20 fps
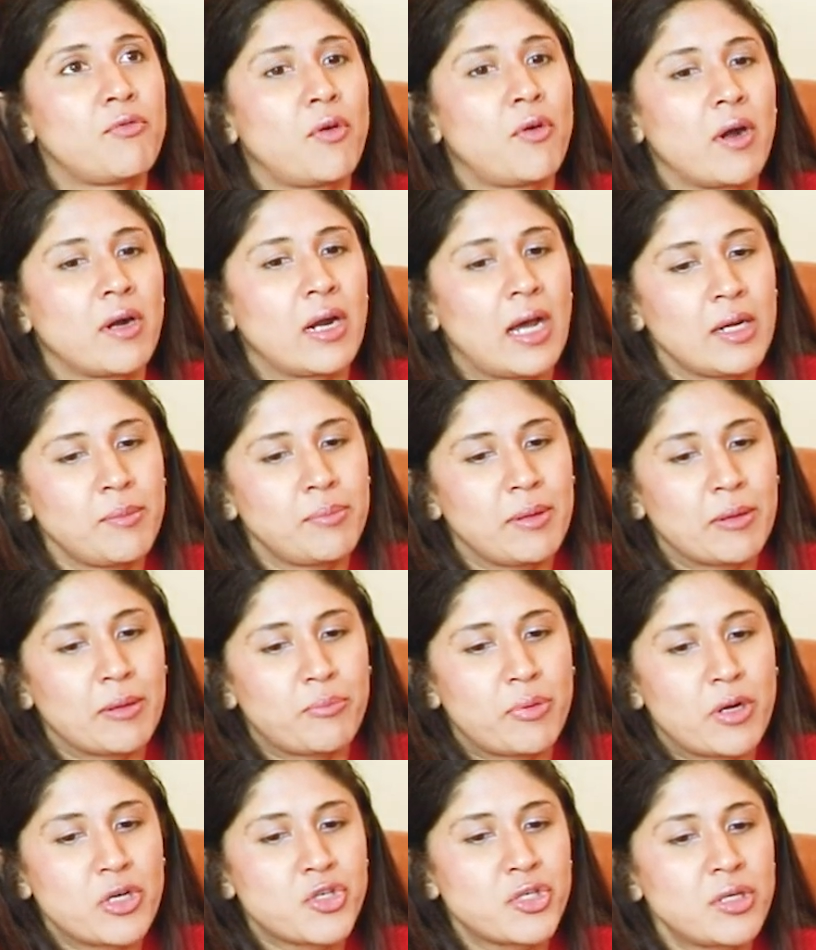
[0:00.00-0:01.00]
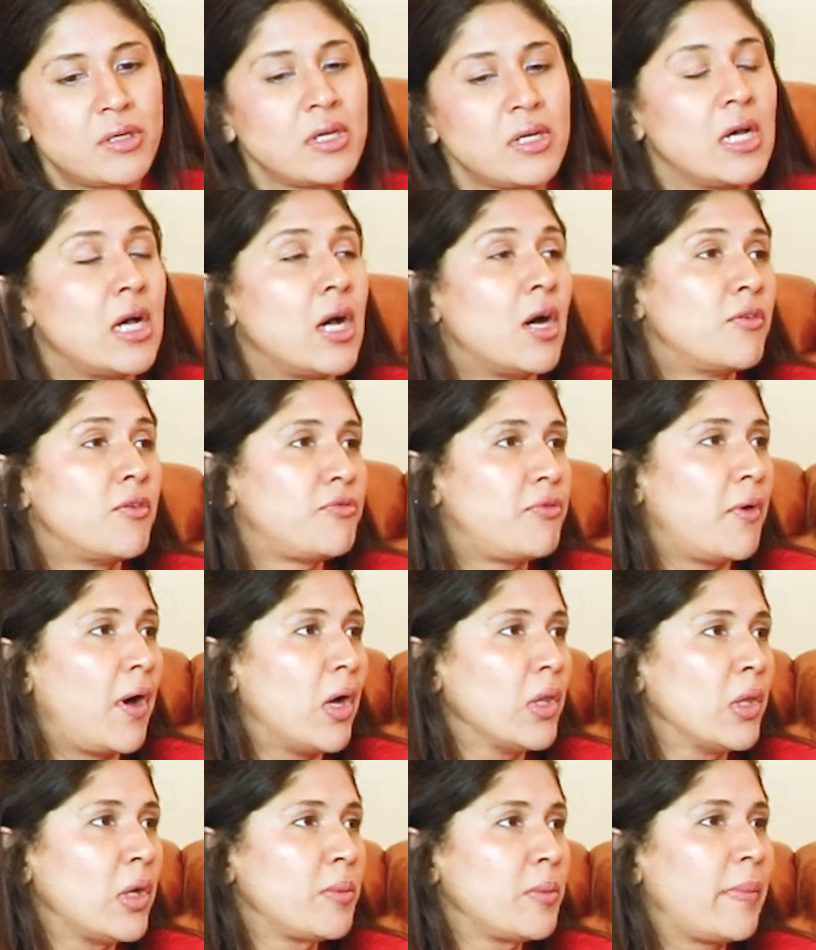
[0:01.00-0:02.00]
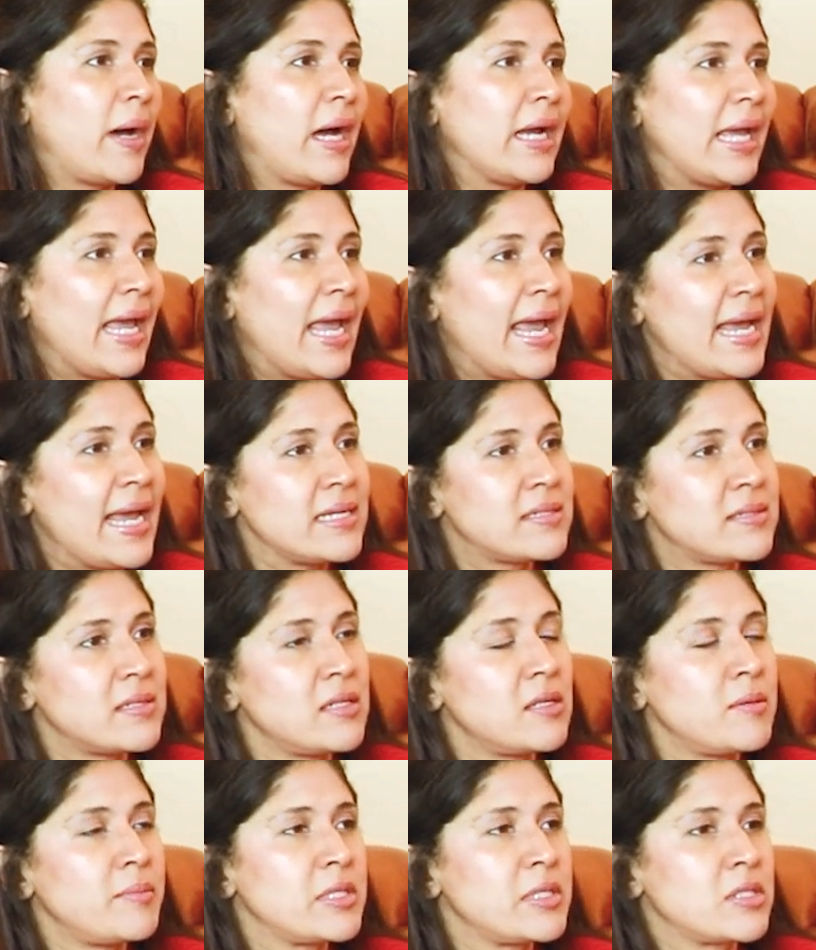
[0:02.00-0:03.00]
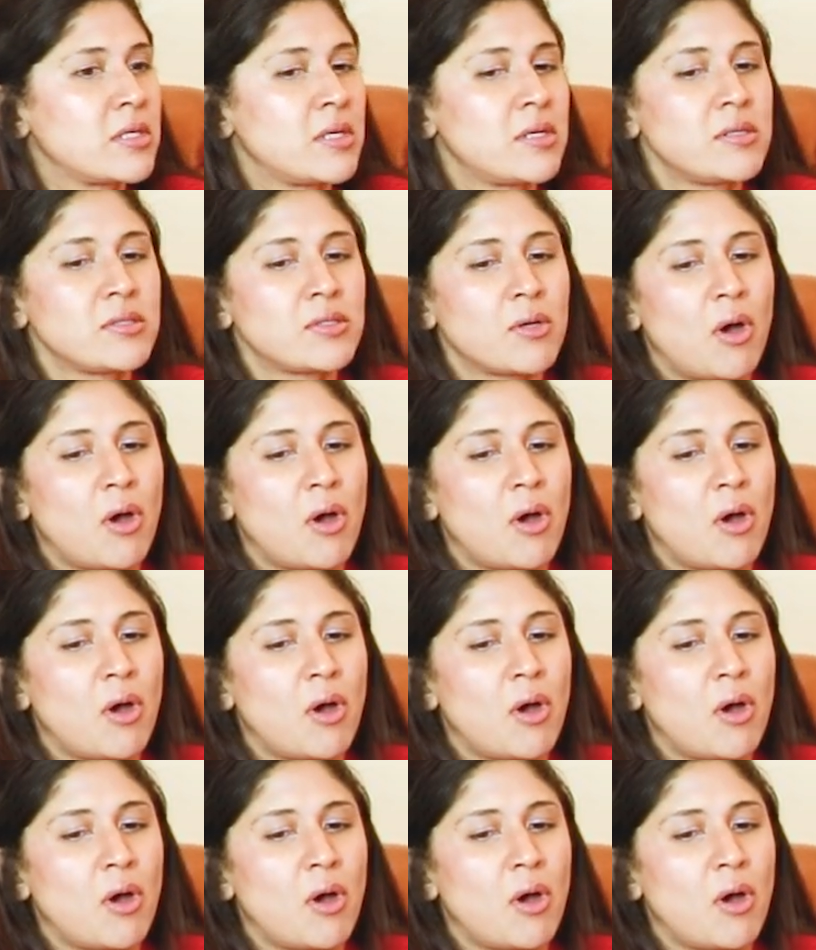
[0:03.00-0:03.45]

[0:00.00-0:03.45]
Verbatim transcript: for high blood pressure, followed by ACE inhibitors